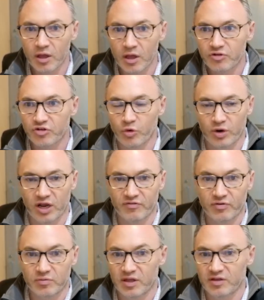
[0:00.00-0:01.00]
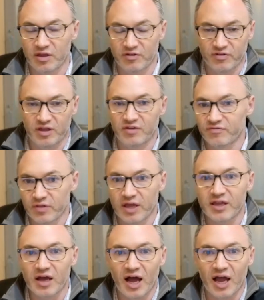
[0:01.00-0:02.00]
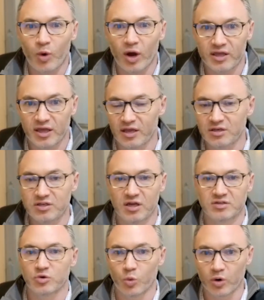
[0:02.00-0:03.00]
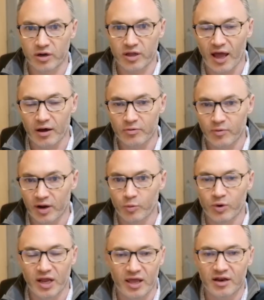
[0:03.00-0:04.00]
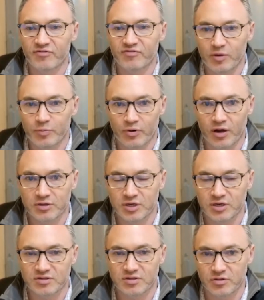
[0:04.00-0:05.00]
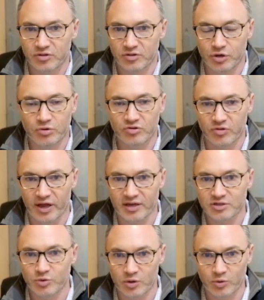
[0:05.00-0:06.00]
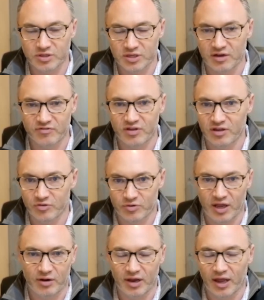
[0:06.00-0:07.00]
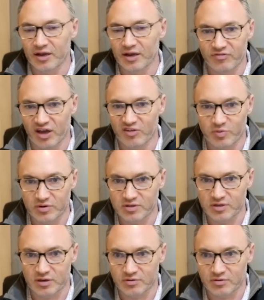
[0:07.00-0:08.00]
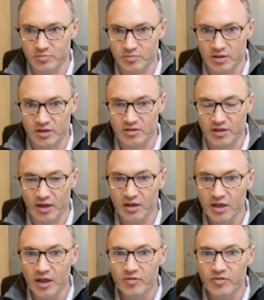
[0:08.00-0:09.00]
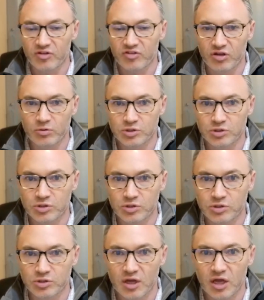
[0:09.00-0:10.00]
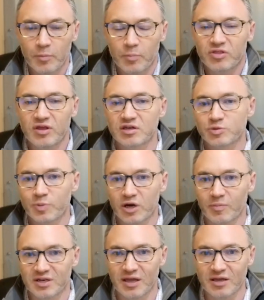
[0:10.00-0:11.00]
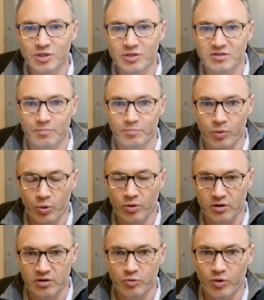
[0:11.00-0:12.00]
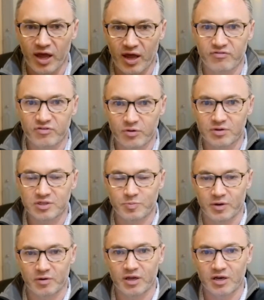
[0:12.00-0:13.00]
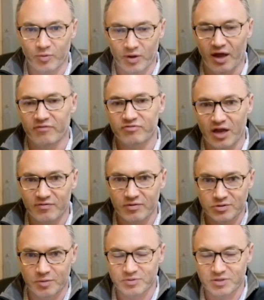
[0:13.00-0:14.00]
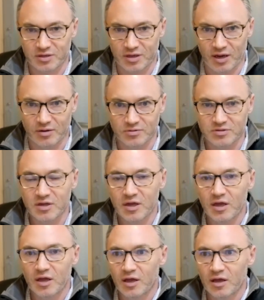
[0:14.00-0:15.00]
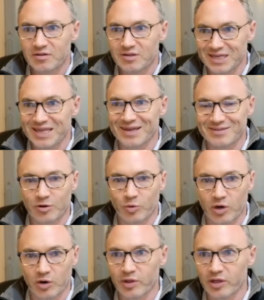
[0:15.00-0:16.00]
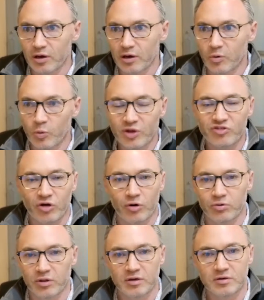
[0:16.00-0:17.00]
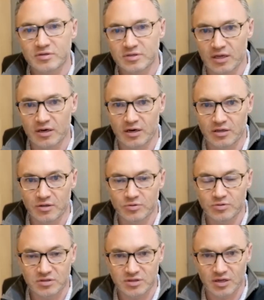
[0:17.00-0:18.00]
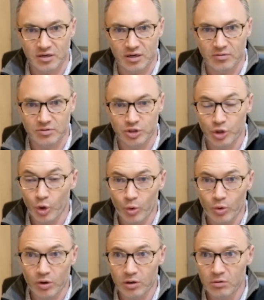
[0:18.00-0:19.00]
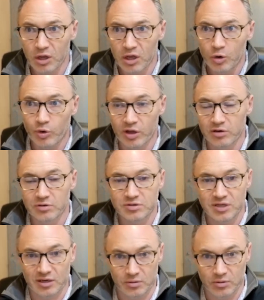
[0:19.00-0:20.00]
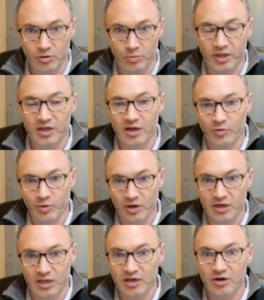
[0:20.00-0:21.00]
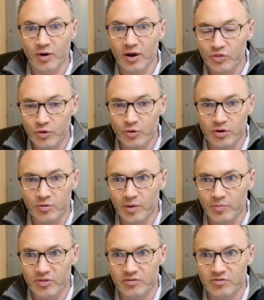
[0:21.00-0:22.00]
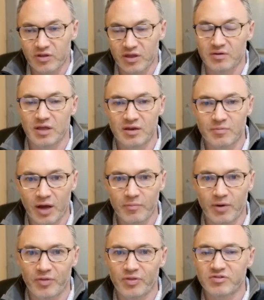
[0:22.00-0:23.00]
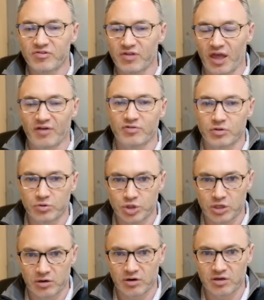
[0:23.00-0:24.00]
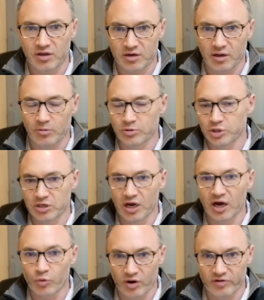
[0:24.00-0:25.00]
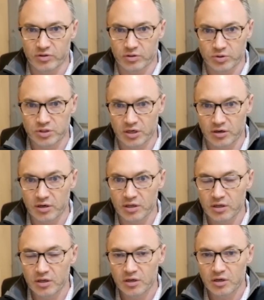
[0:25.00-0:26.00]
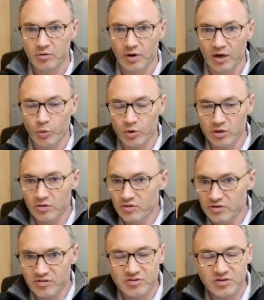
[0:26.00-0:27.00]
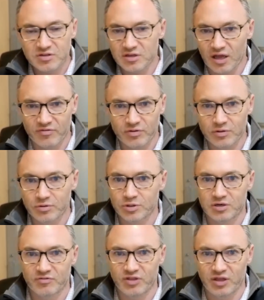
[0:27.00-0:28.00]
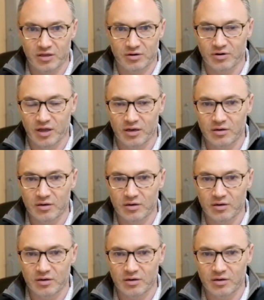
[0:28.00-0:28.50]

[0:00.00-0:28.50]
So whenever, if like IYK doesn't work out, right? When NFT projects, the news last week was NFTs are down 95% or something like that. That's huge news. But the experimentation is important. We have to experiment and we have to have those ups and downs to get to where we go. We totally understand how to use this technology, or we understand a little bit and we're going to iterate through it. Remember that in my mind, this is evolutionary technology, not revolutionary, right? This is just an evolution of the internet.